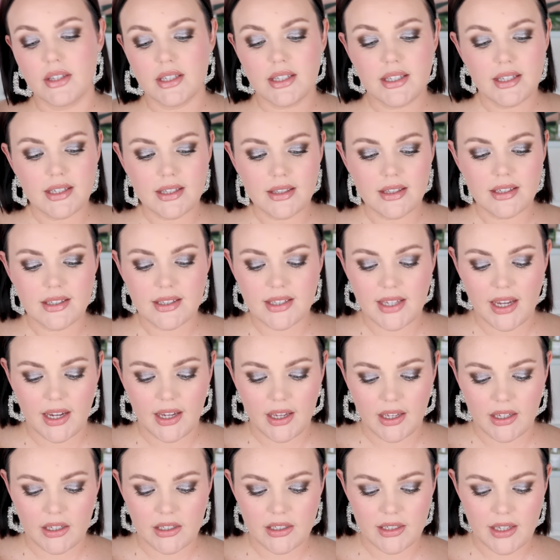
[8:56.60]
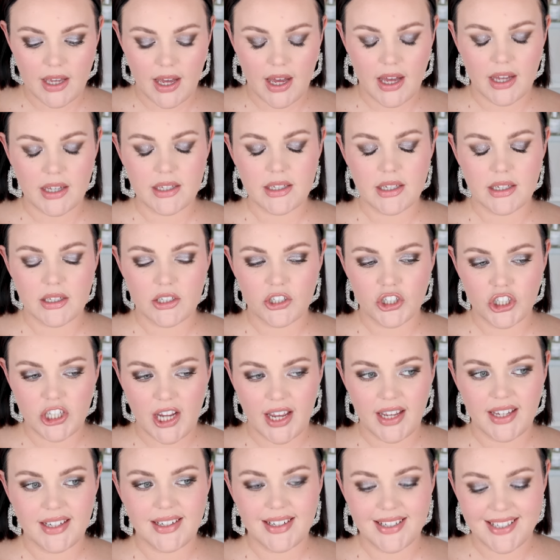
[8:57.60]
And this is in the
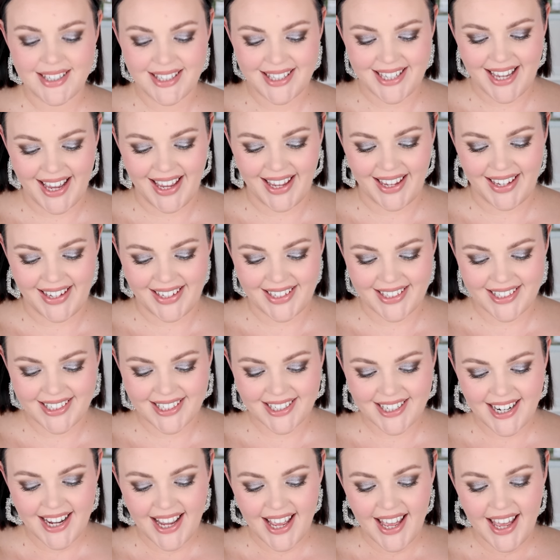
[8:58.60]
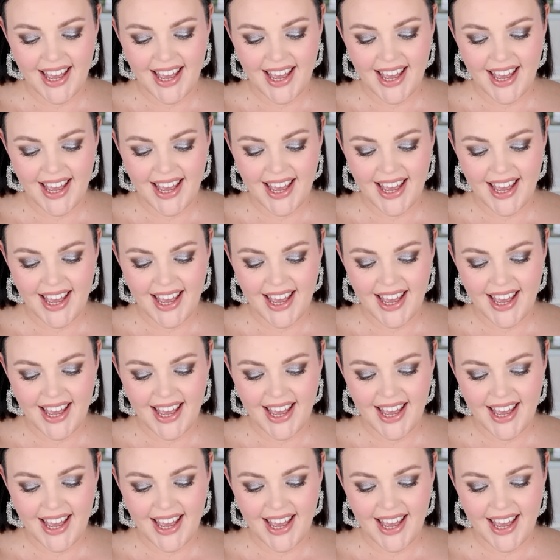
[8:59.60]
shade Sage.